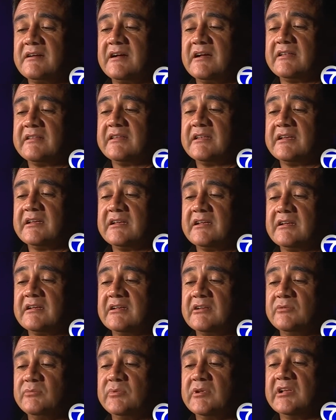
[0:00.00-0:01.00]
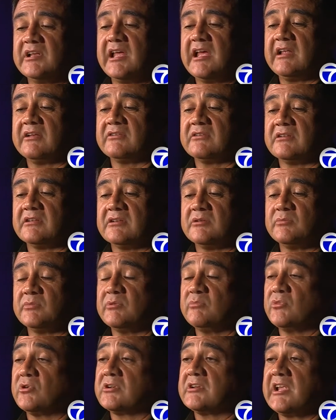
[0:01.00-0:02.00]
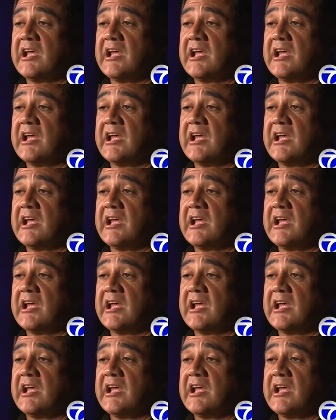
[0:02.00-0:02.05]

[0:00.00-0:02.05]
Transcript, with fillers: I think it could have been handled a little bit more